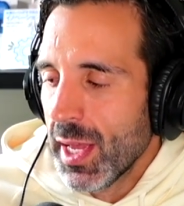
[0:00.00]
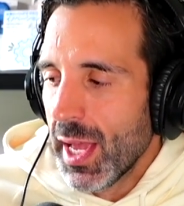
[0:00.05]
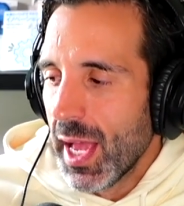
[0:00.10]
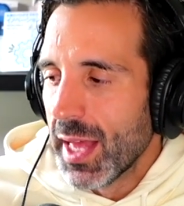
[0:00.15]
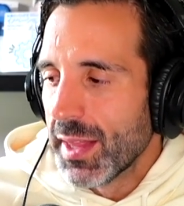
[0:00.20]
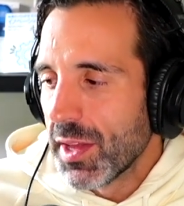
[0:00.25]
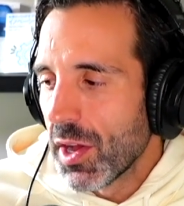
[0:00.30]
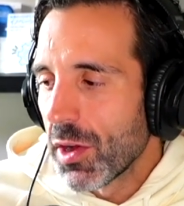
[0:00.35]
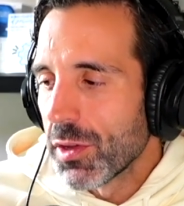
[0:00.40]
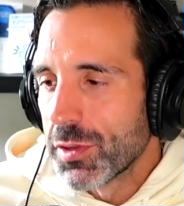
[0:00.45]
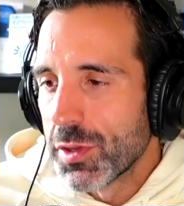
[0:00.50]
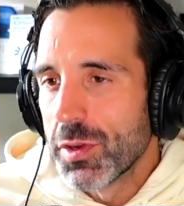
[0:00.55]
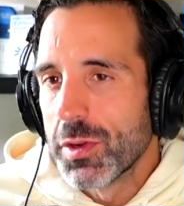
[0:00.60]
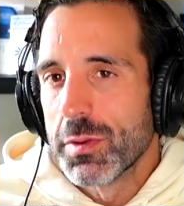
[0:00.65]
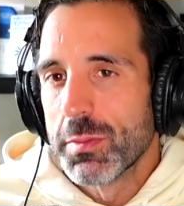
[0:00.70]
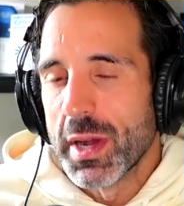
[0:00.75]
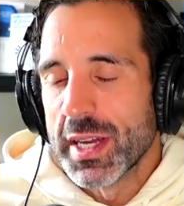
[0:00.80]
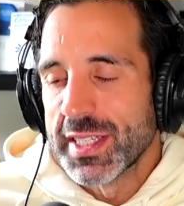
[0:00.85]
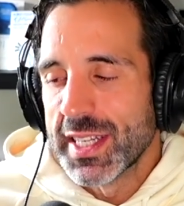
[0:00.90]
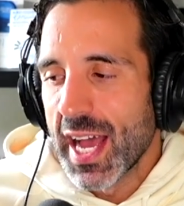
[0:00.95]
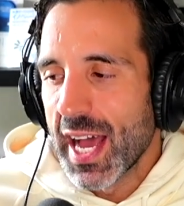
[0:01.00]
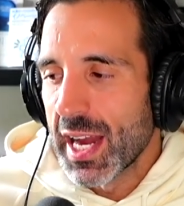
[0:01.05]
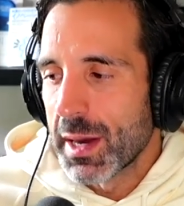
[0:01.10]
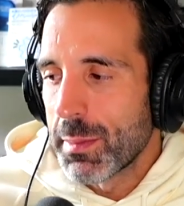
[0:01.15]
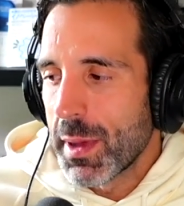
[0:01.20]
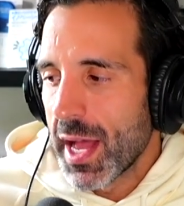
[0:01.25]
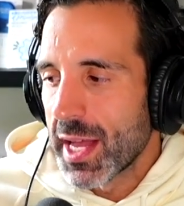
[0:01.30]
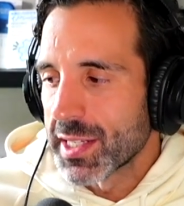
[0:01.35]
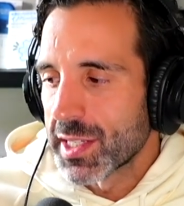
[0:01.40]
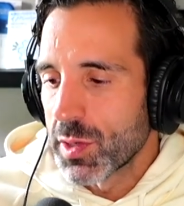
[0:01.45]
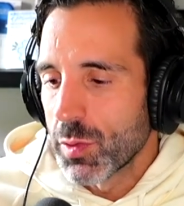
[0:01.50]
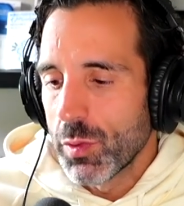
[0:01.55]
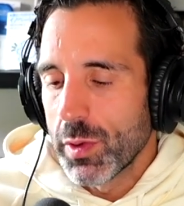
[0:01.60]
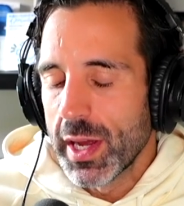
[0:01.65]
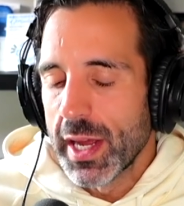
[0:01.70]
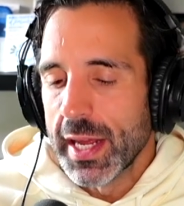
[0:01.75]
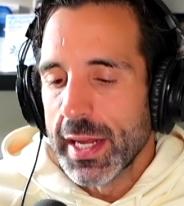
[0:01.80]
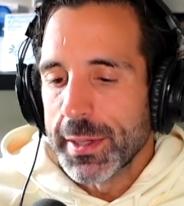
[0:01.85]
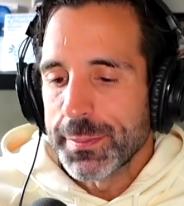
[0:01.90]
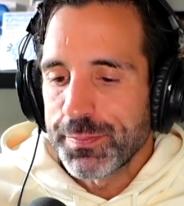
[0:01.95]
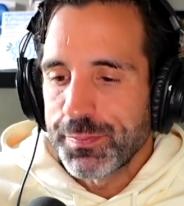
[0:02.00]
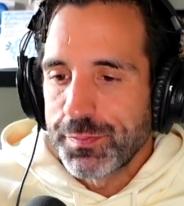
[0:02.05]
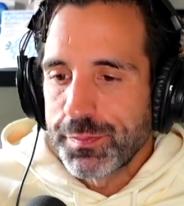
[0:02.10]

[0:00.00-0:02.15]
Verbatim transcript: And they all knew my dad had passed away.